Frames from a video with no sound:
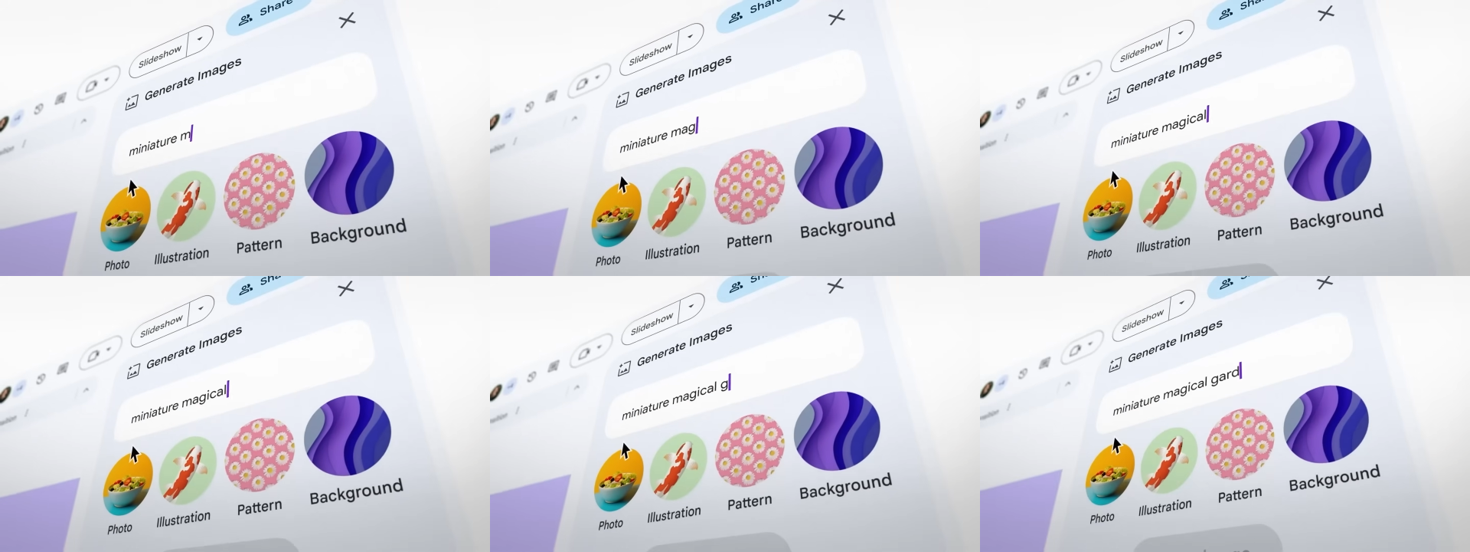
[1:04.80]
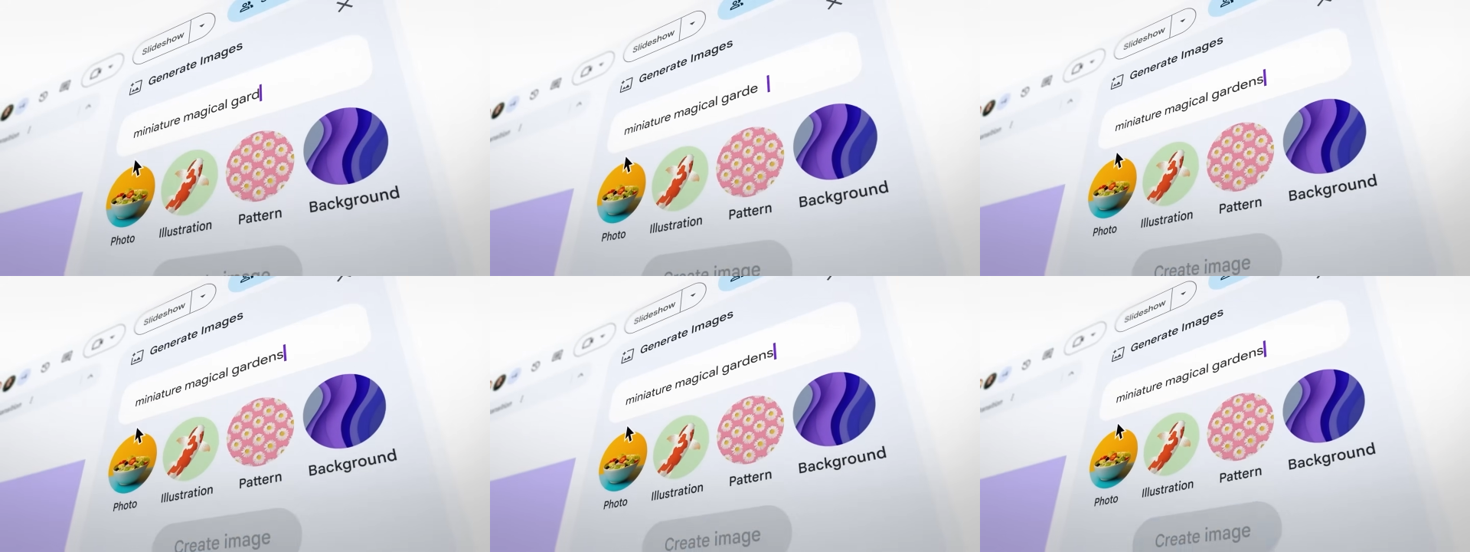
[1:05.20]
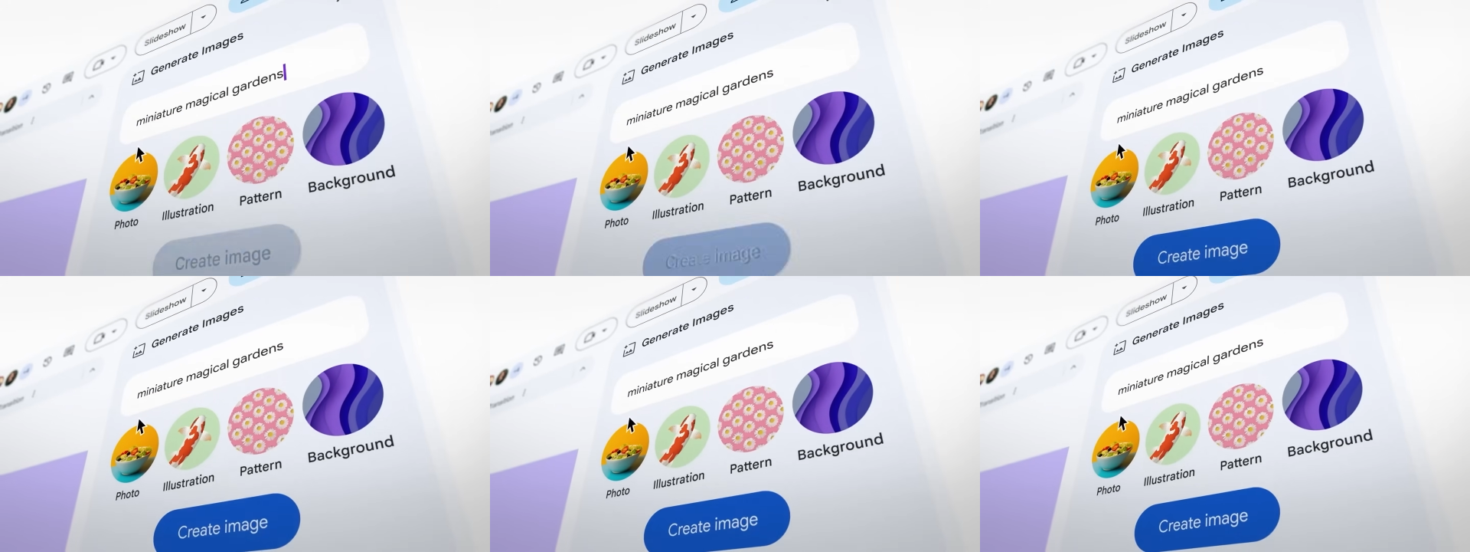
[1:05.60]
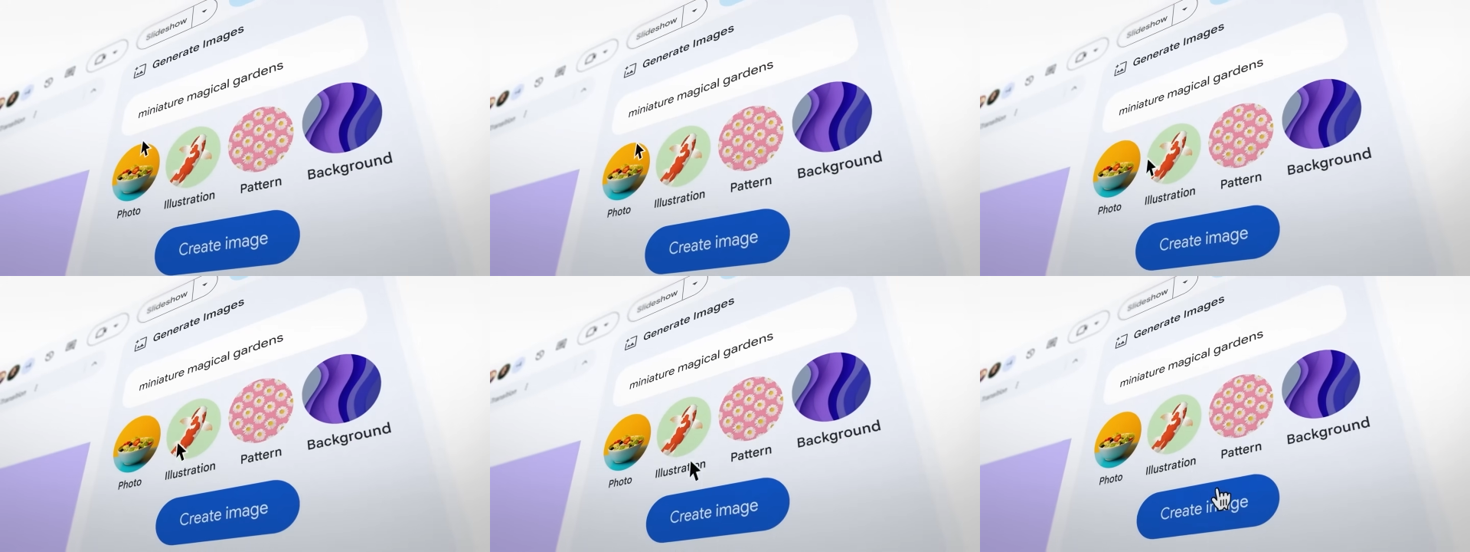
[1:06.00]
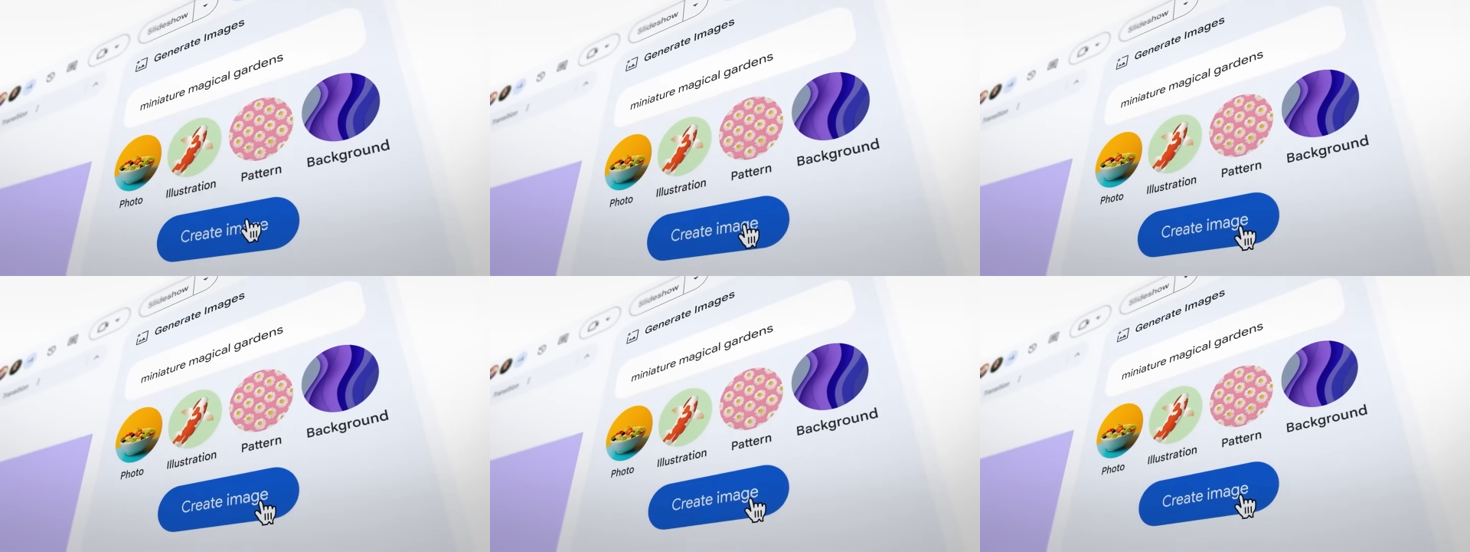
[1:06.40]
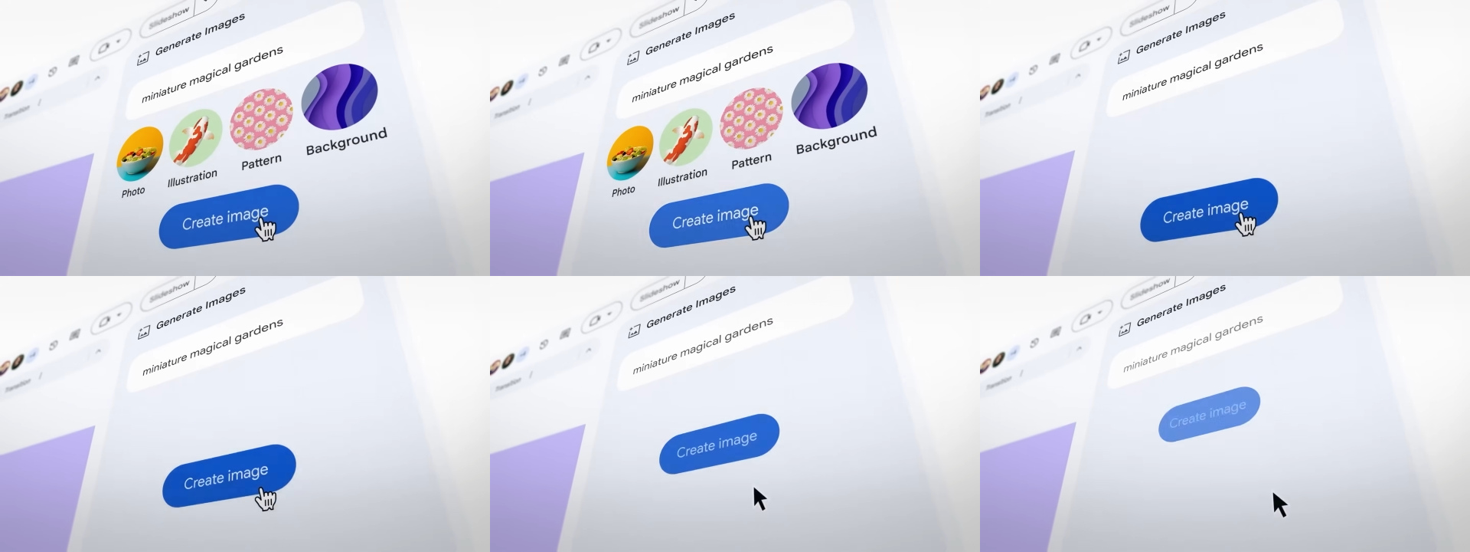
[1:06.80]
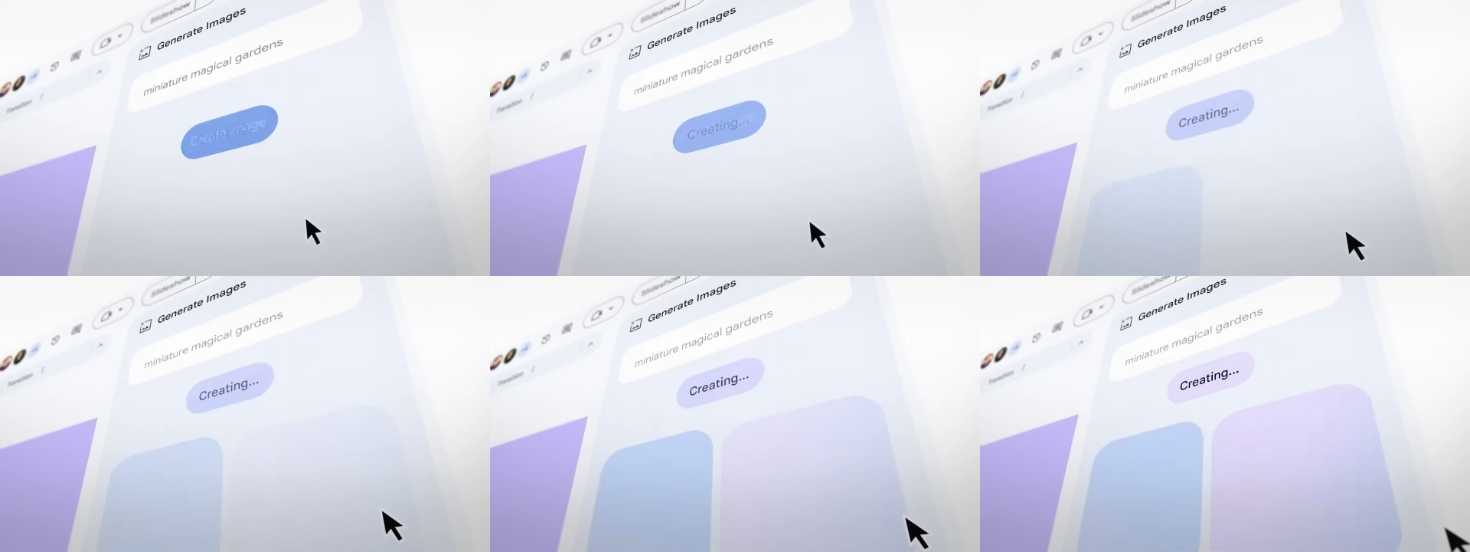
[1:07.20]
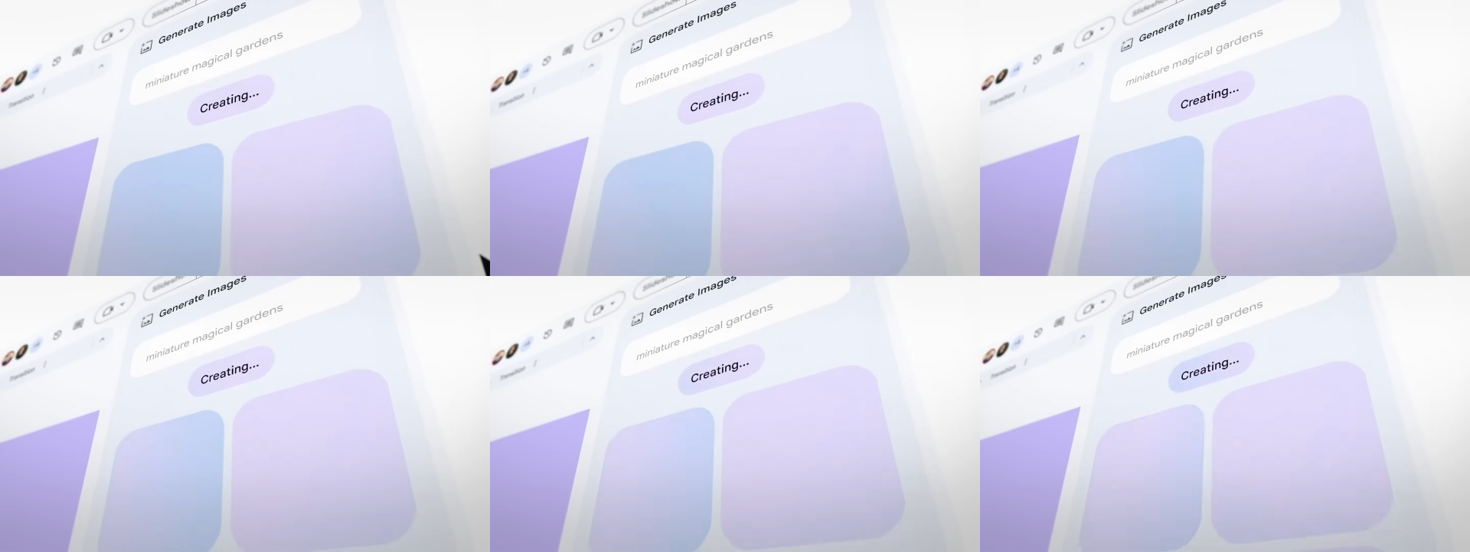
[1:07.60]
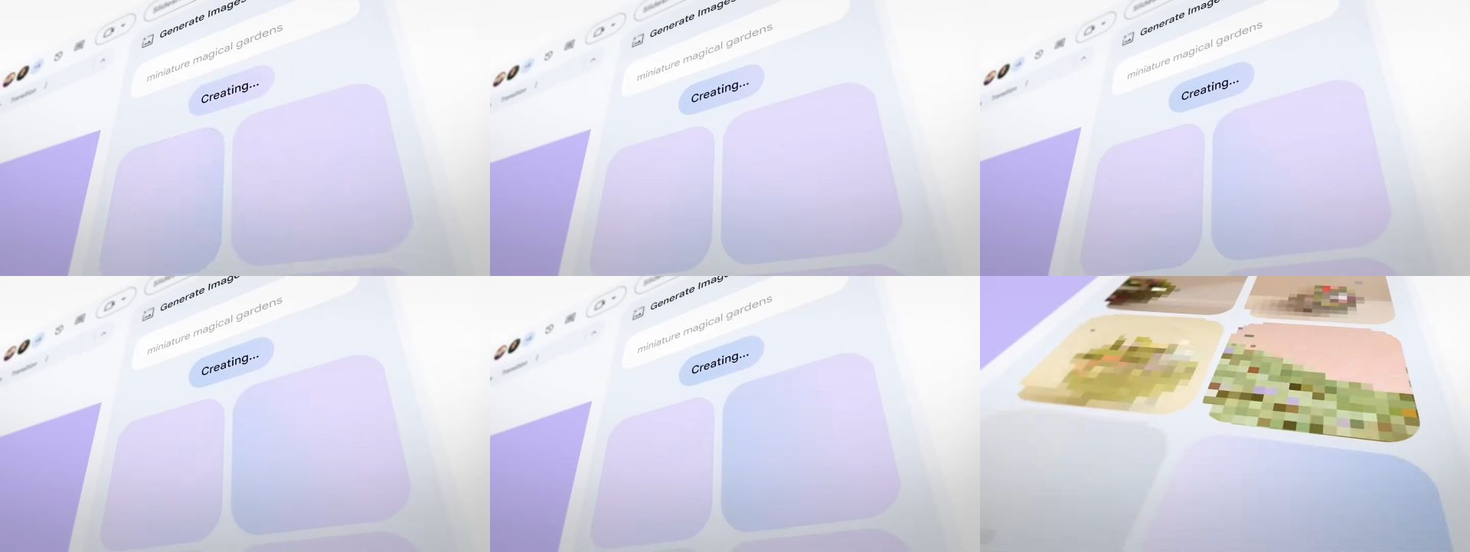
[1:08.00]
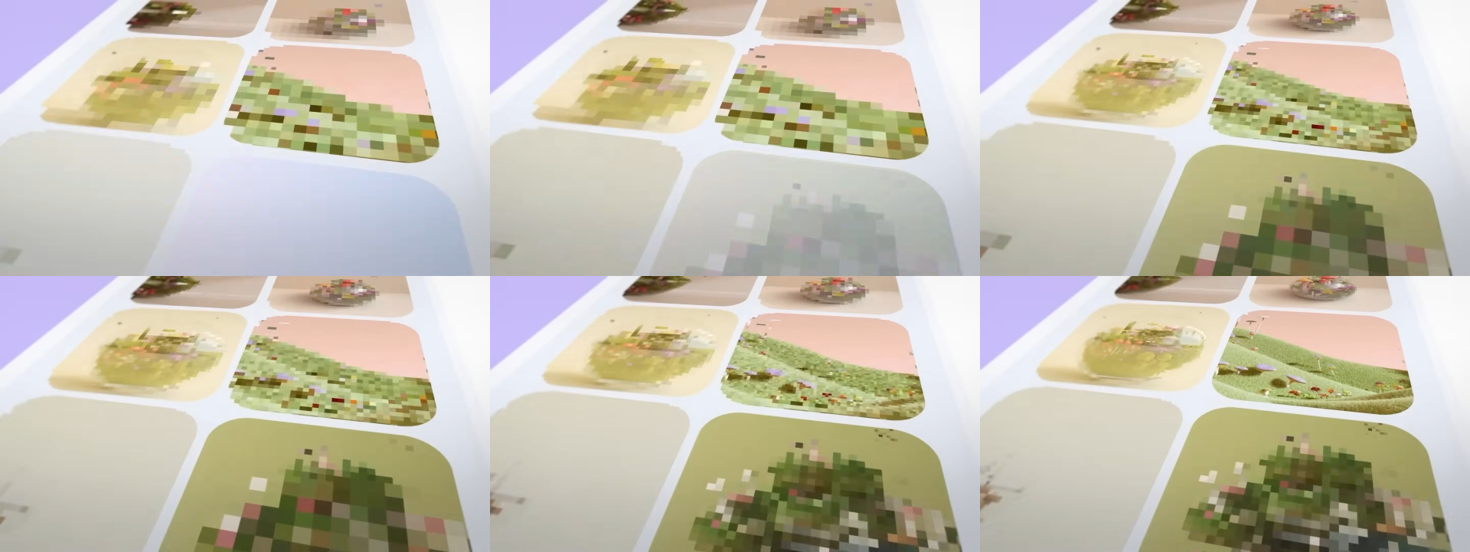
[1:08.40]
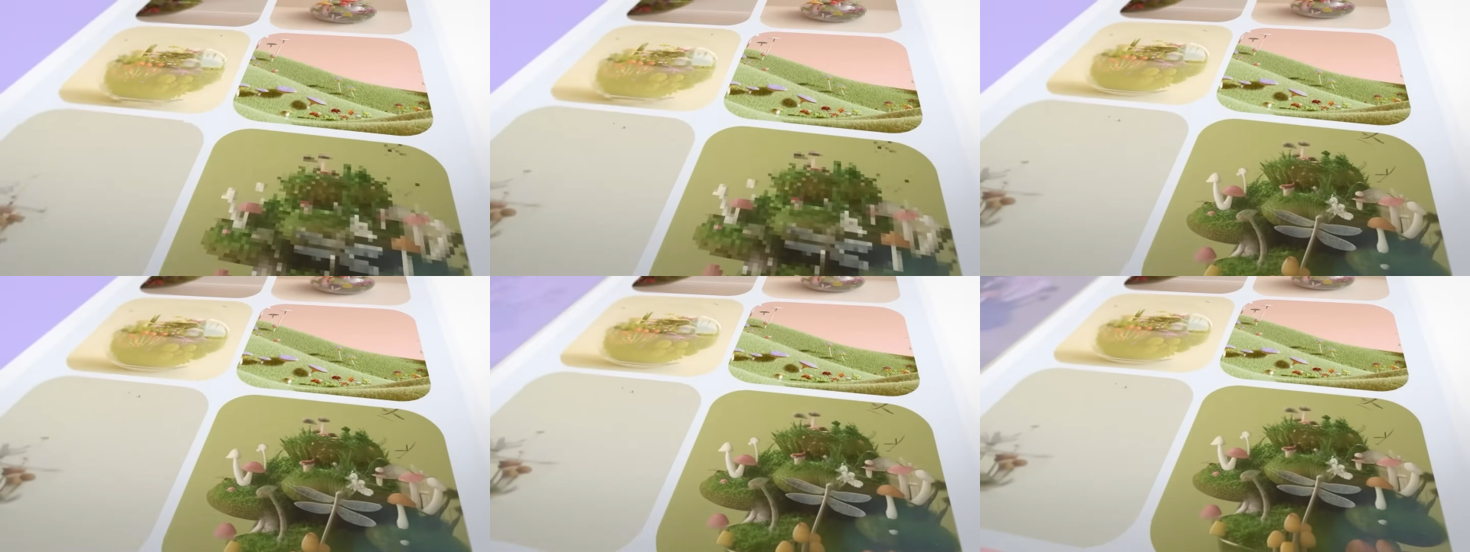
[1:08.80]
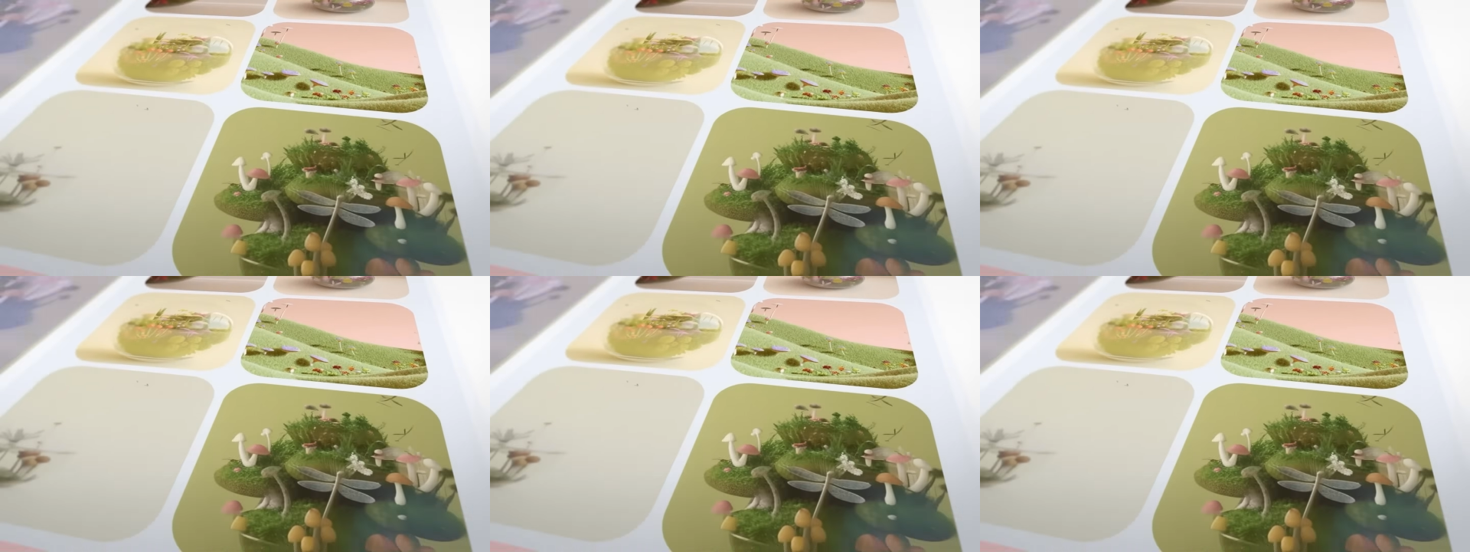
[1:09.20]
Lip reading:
No face is visible, so there are no lips to read.